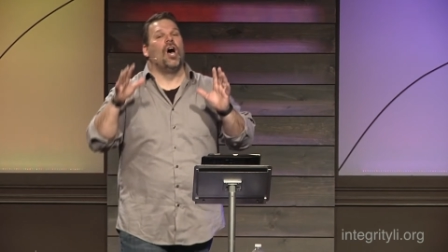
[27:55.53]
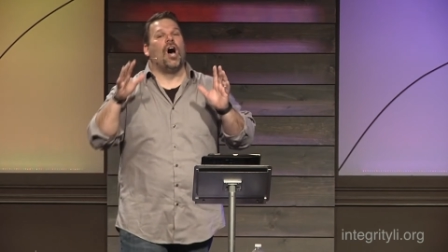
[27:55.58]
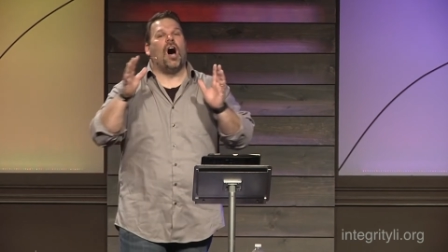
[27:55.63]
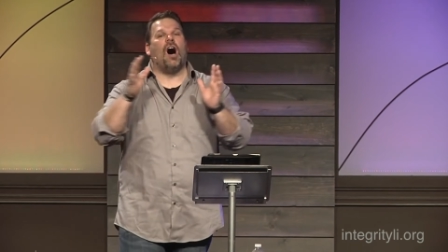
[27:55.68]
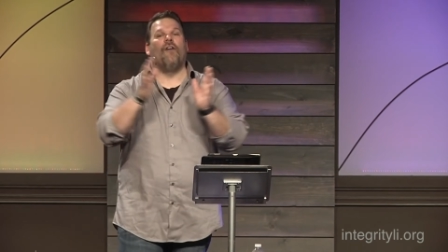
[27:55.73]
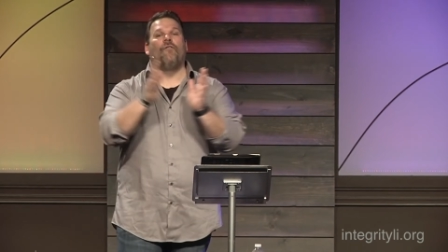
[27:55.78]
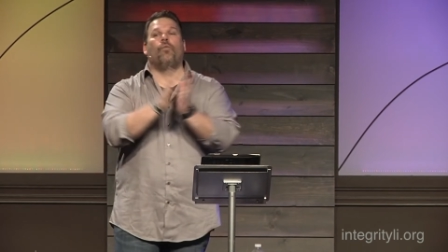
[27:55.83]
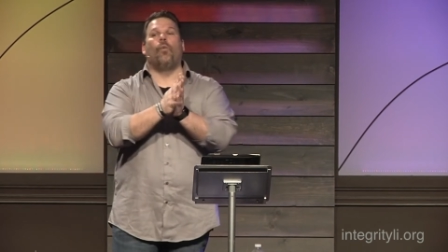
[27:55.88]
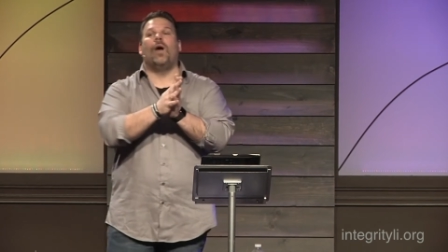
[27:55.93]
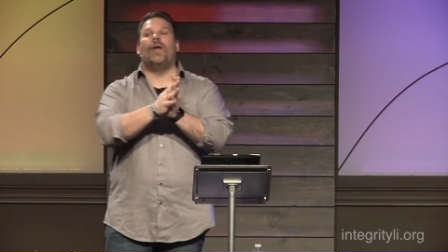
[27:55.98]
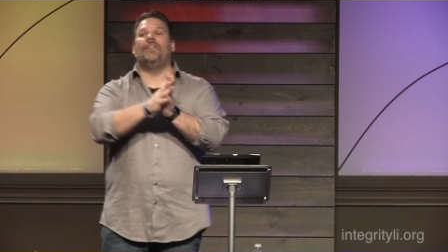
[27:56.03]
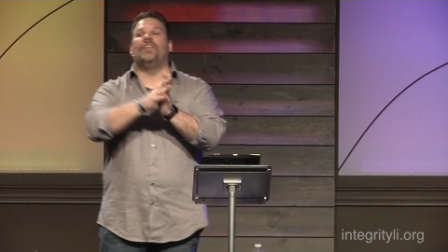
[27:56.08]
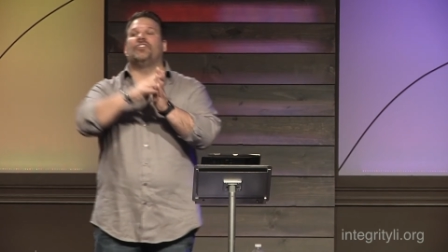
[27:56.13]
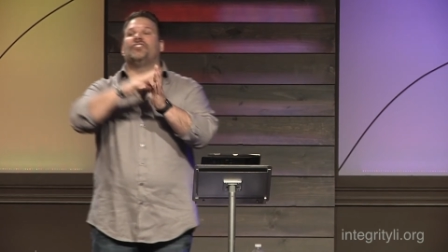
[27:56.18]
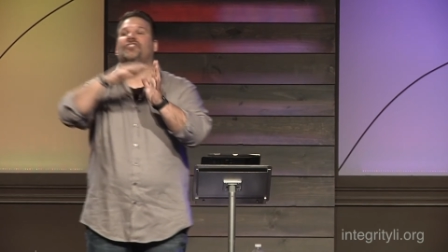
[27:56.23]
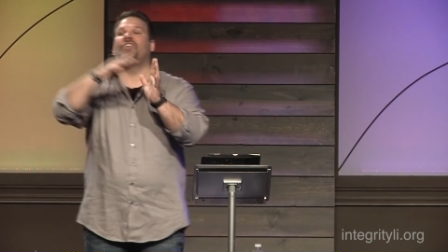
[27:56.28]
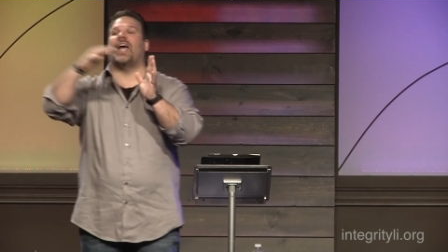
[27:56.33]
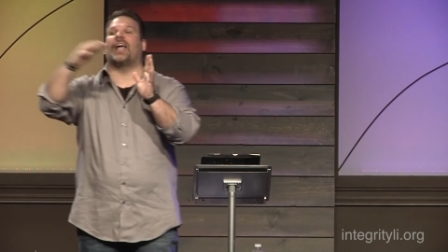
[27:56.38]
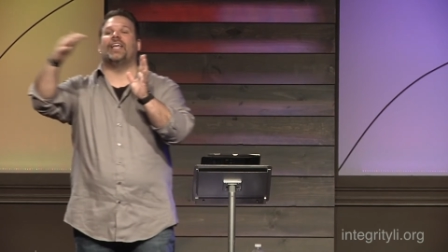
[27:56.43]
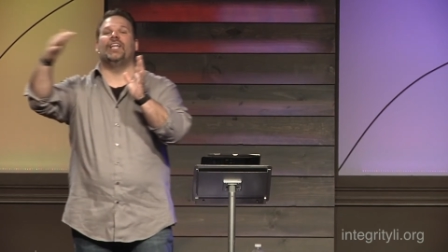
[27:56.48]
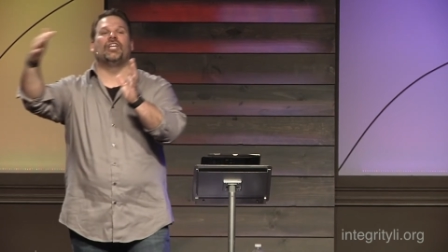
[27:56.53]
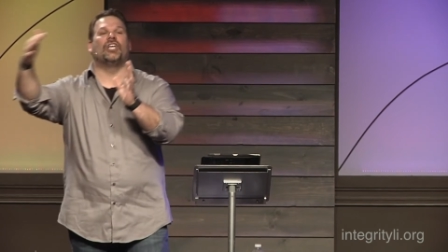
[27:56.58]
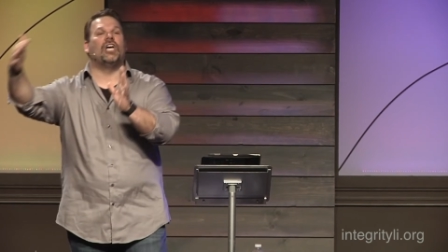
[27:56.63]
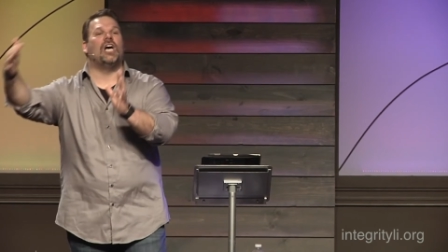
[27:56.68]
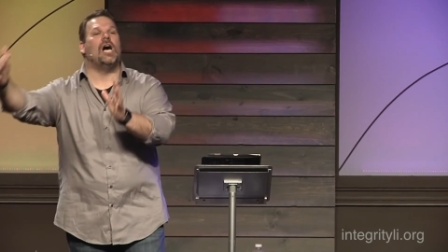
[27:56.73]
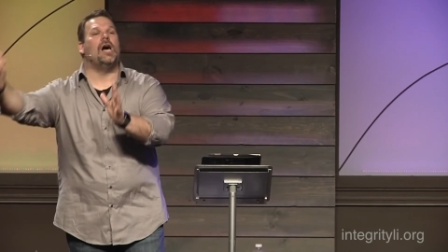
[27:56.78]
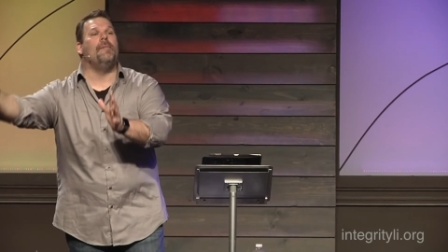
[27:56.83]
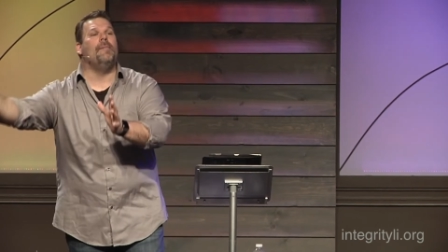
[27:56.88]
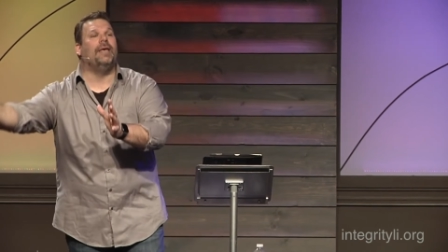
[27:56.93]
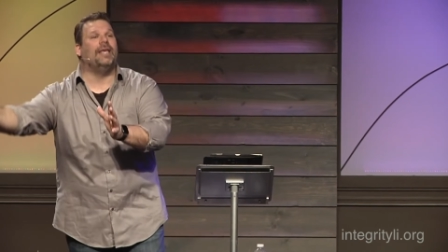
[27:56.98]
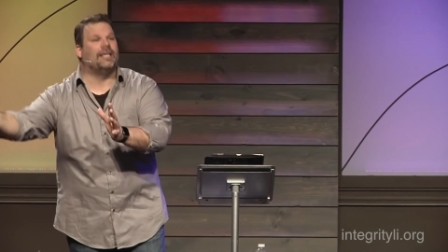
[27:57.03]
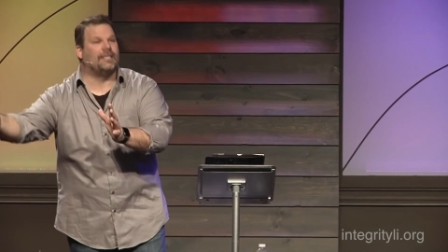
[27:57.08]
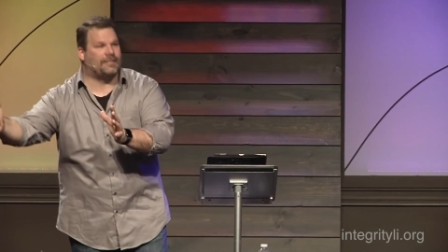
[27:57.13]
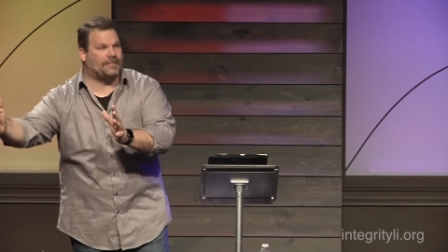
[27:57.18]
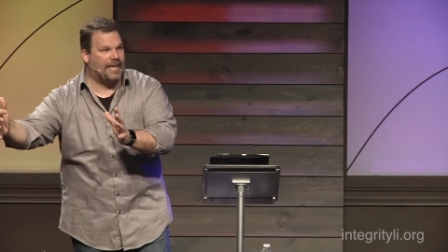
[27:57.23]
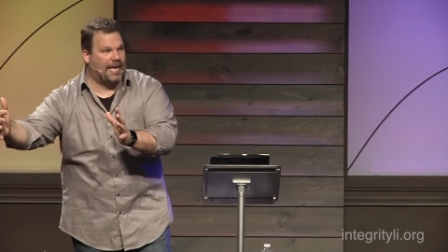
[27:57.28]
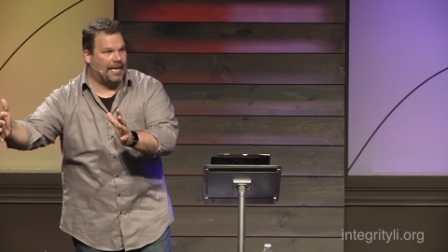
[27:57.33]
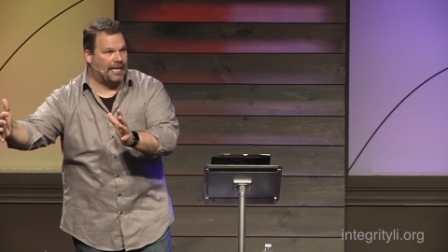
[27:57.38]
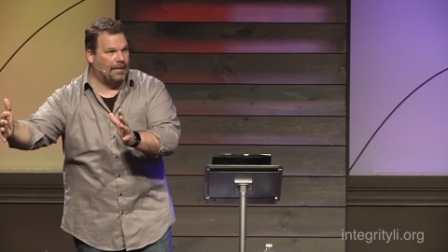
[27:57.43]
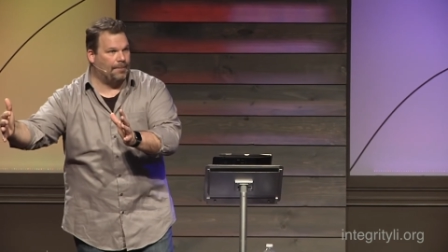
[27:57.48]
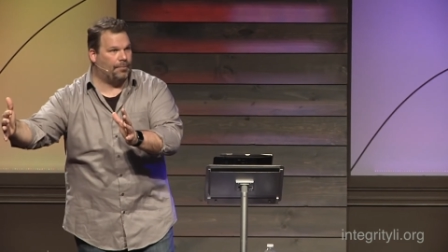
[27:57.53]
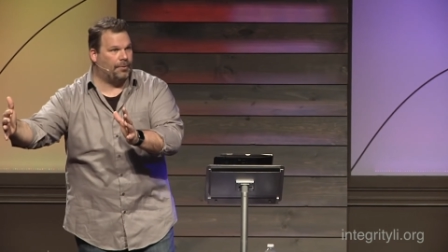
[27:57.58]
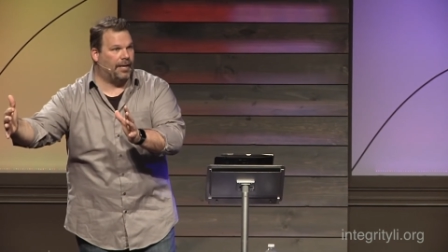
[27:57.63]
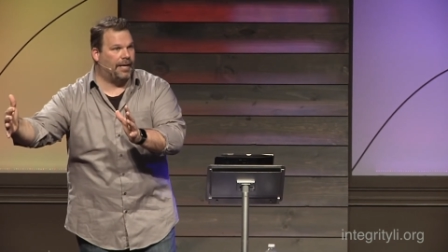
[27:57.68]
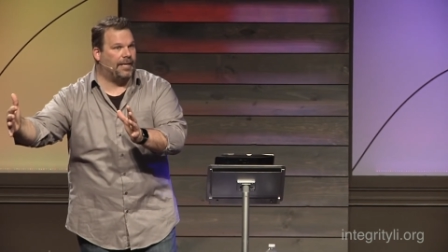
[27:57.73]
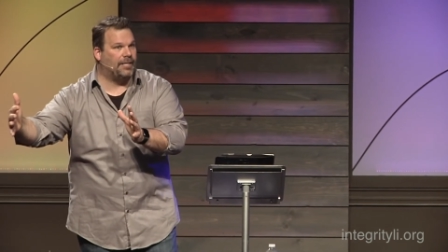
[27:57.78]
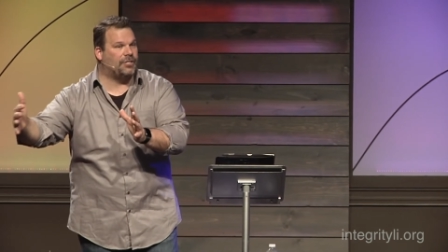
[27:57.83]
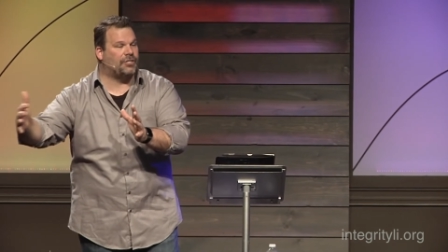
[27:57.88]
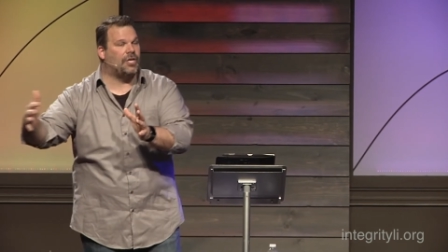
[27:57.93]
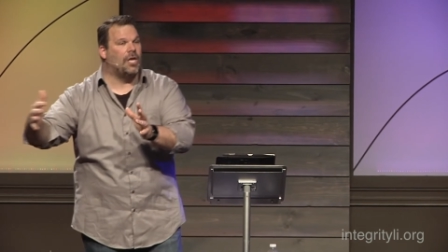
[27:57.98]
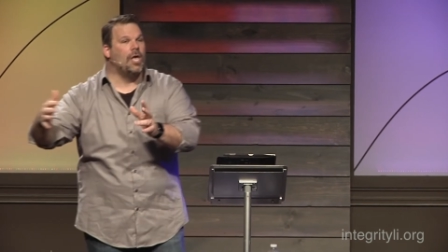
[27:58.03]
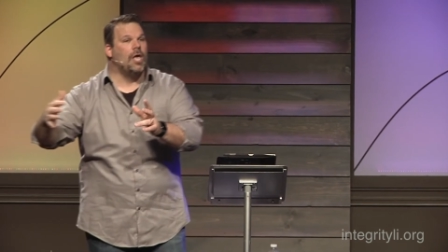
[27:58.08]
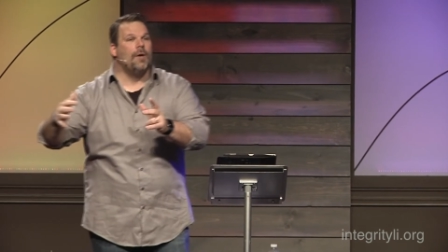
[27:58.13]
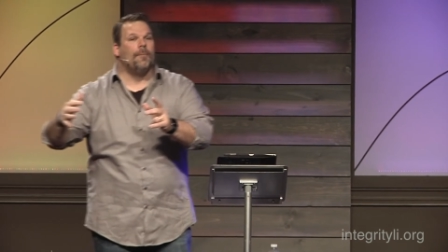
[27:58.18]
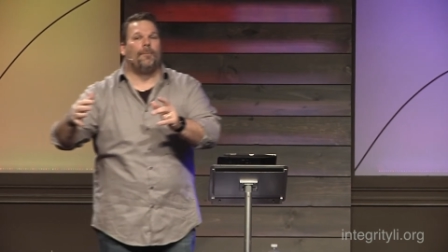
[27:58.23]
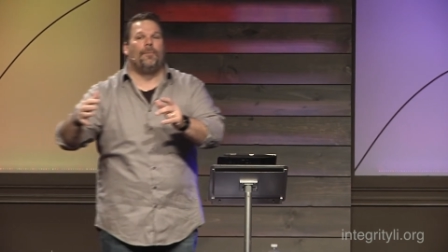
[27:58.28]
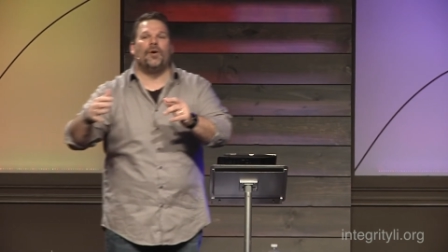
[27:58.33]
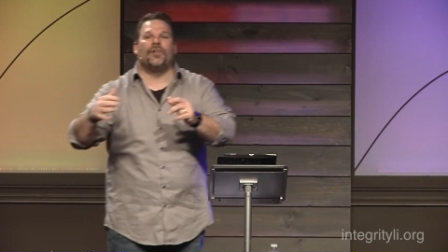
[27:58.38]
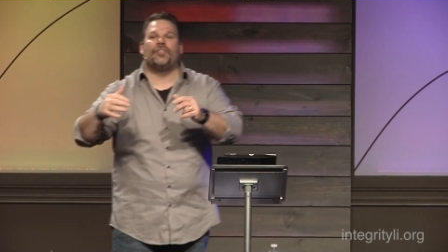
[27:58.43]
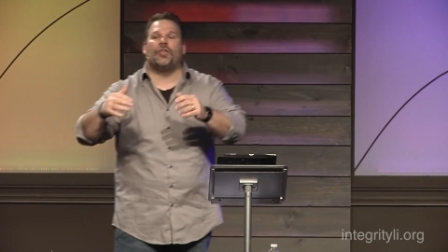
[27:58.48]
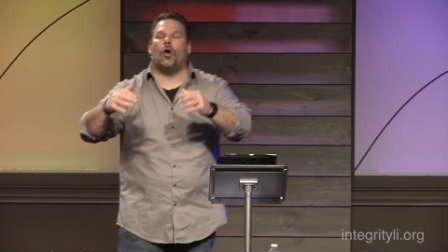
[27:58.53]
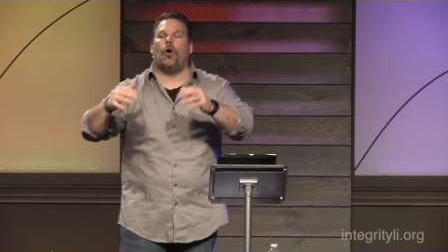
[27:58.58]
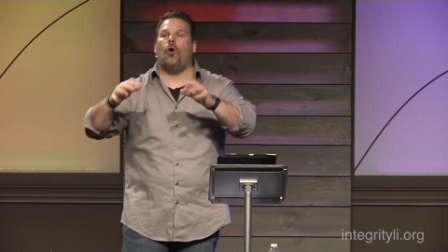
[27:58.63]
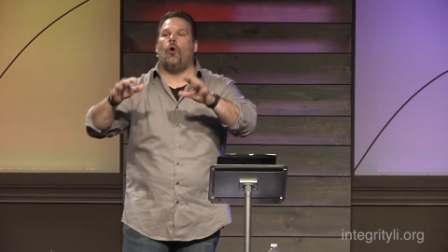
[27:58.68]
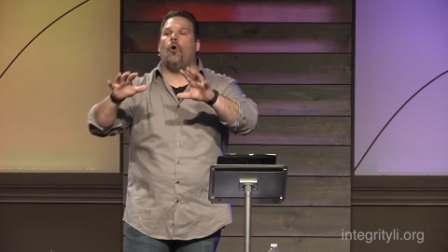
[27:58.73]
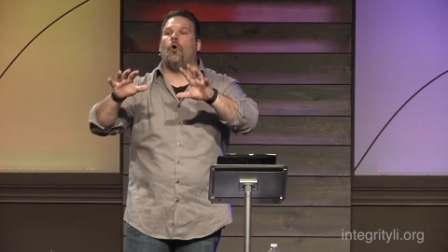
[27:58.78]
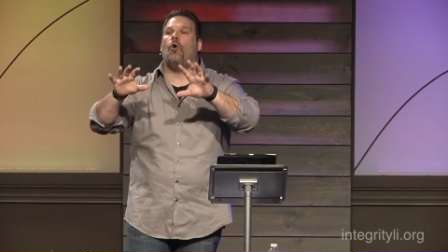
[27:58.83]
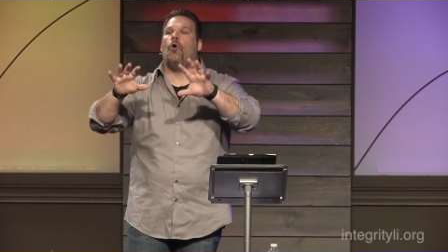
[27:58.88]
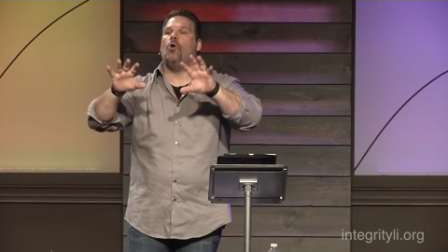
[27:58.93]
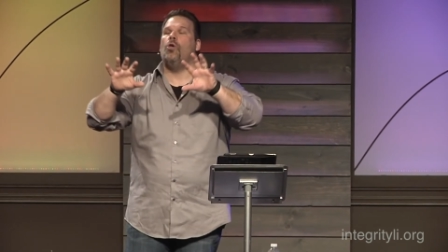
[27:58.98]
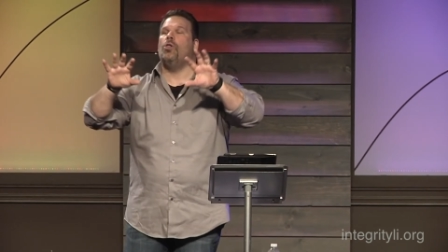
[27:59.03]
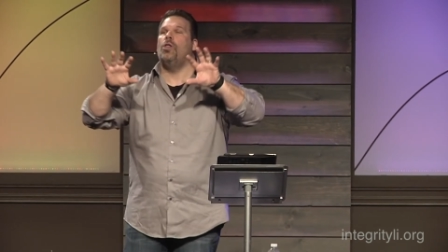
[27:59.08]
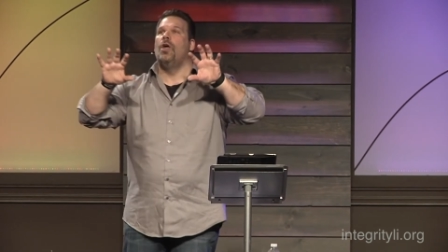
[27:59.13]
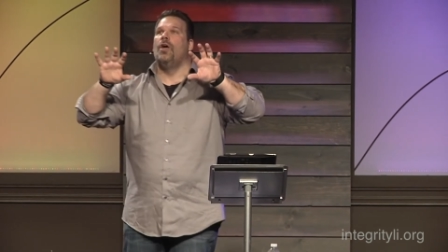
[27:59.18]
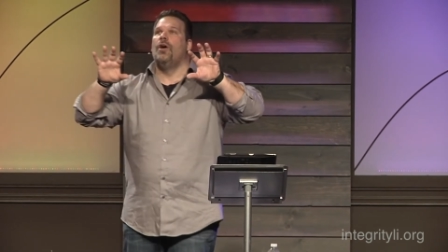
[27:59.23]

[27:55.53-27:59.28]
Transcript: of when the second coming is taking place, but the whole